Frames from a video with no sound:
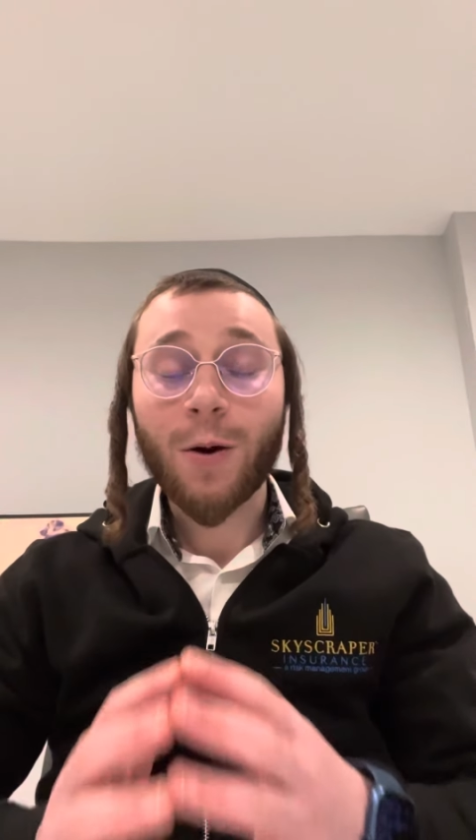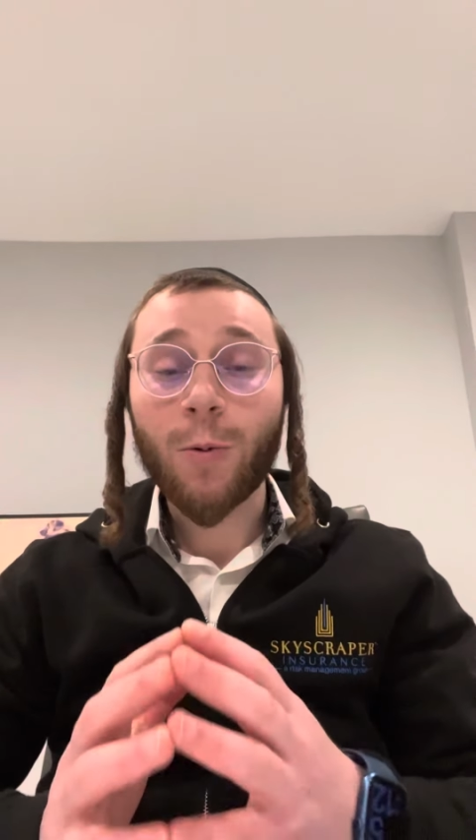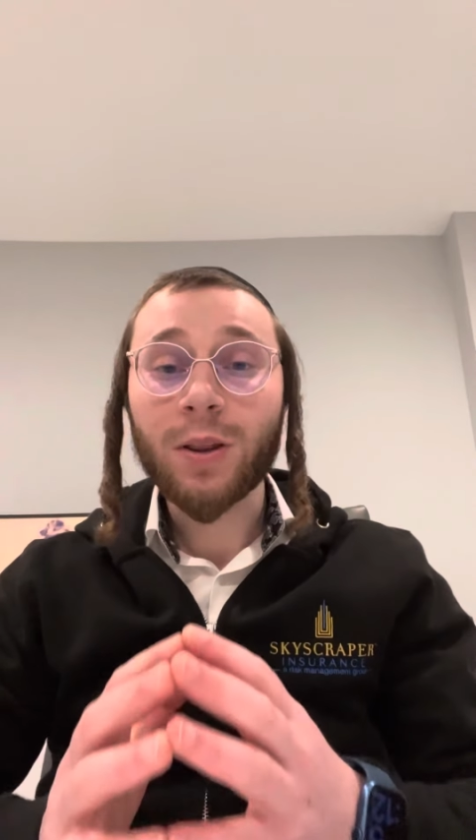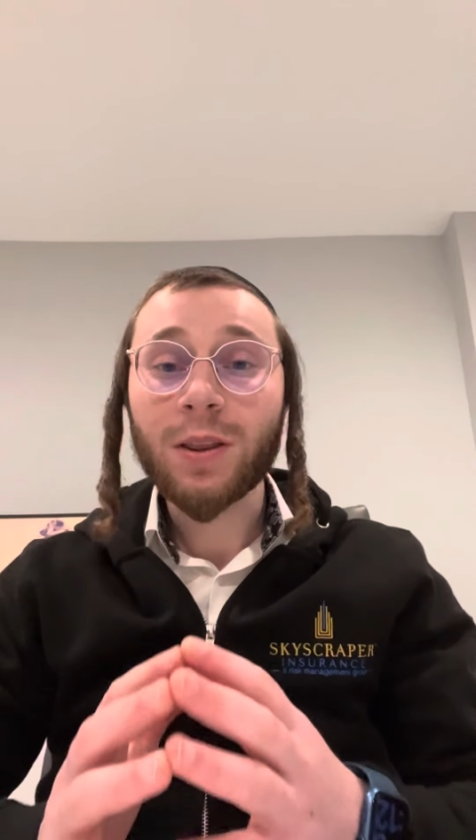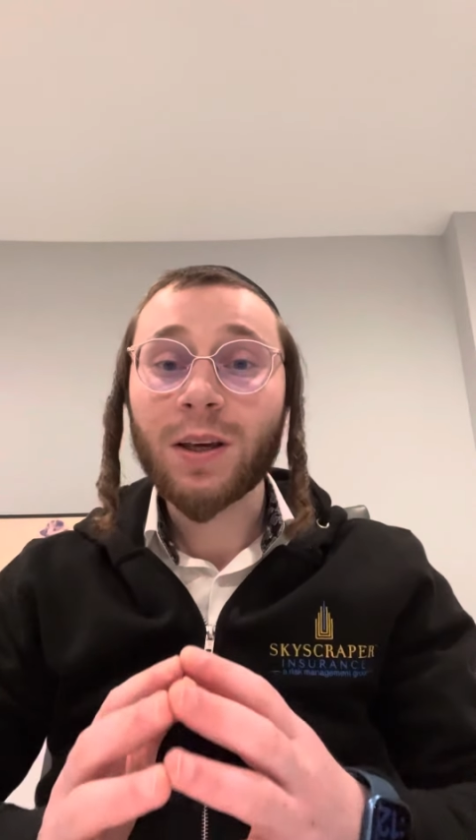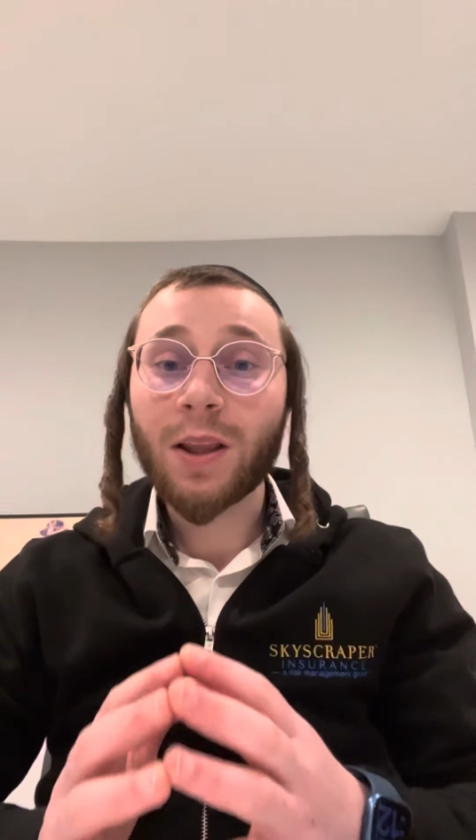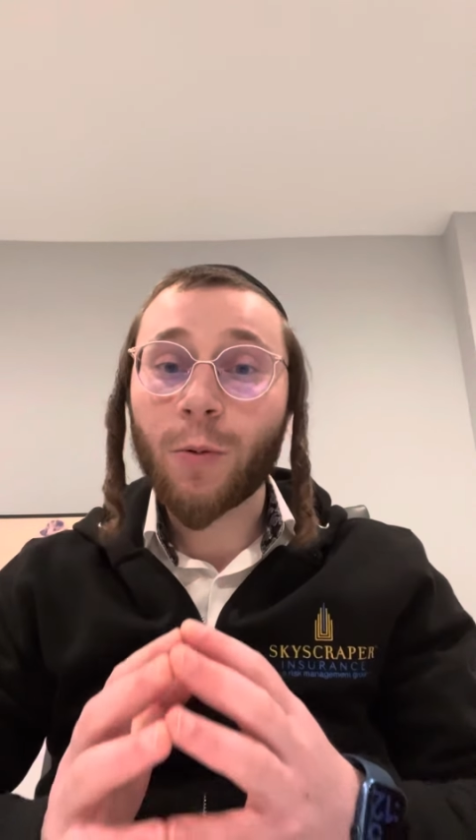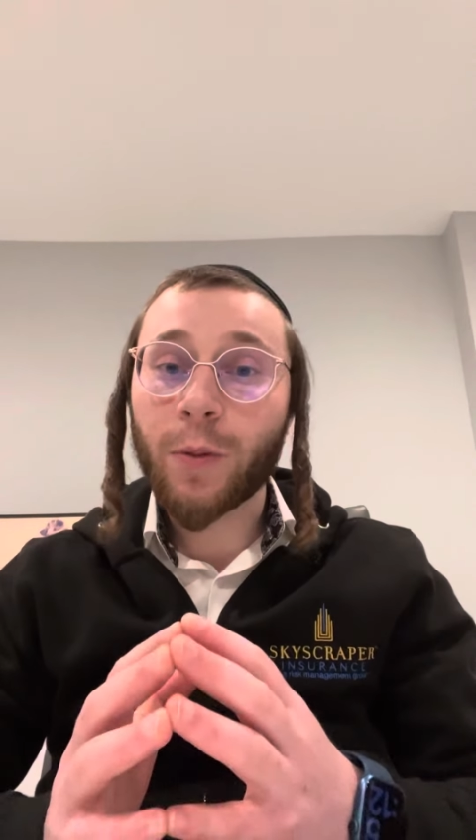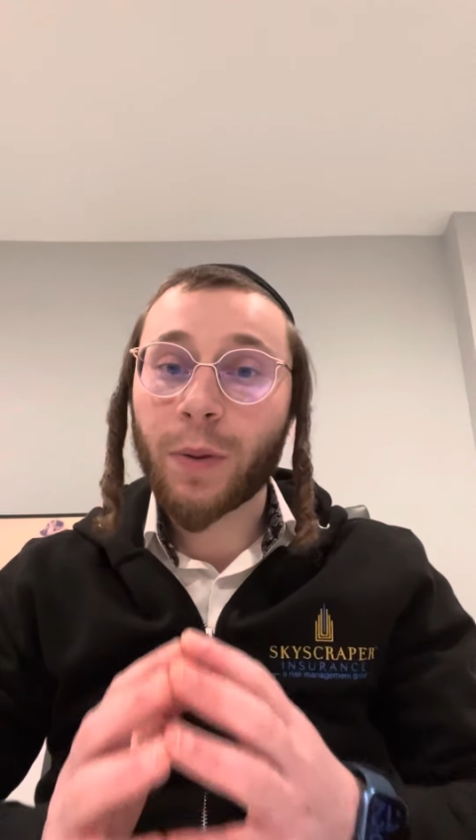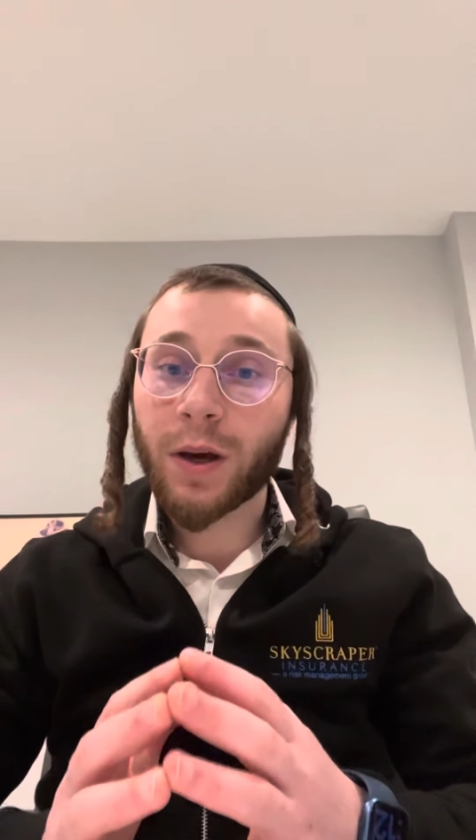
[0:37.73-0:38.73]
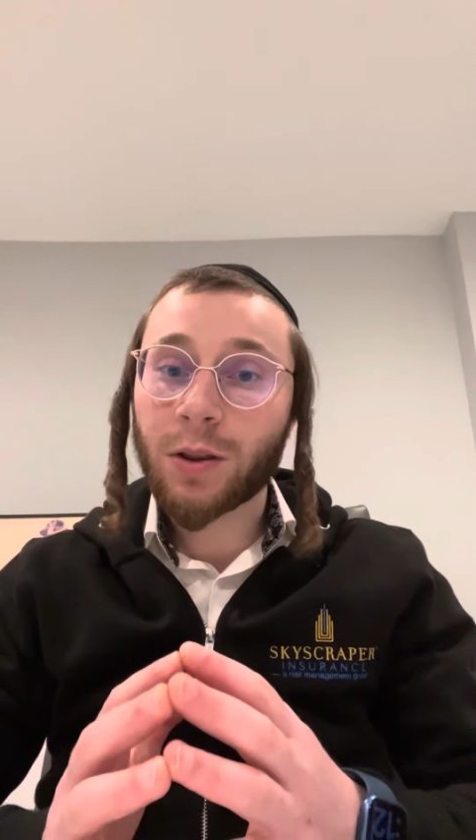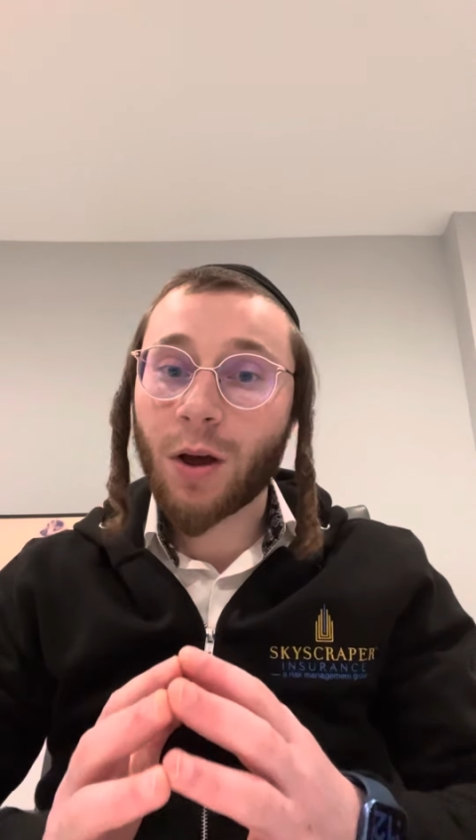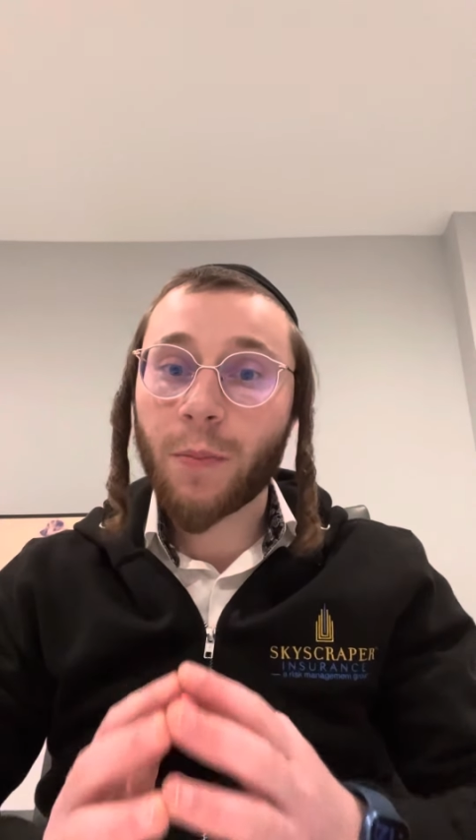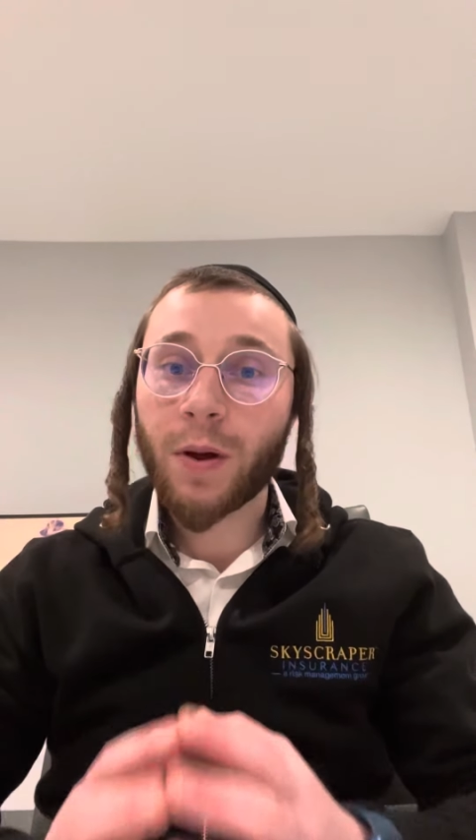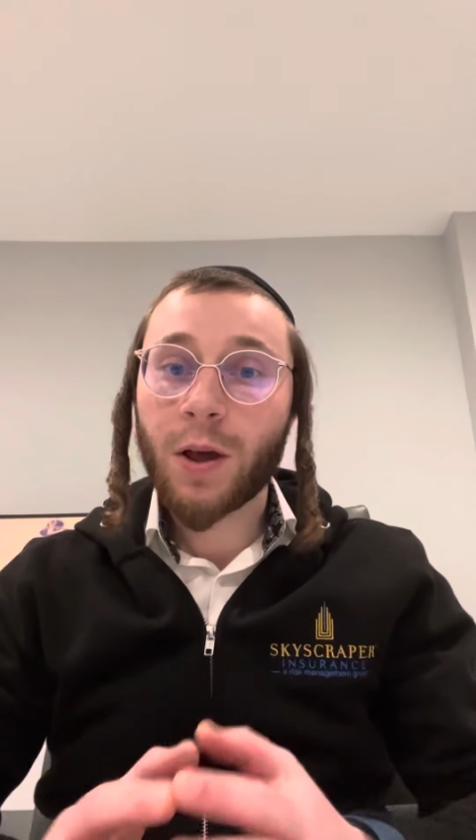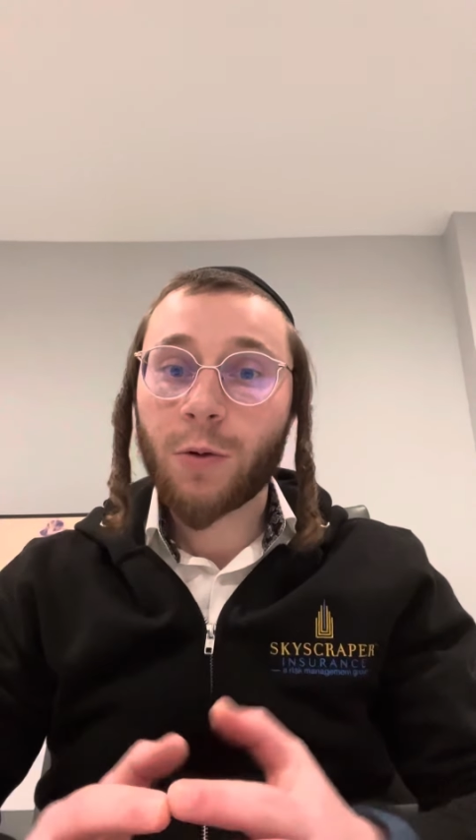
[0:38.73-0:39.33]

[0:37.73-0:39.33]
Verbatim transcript: One thing that we picked up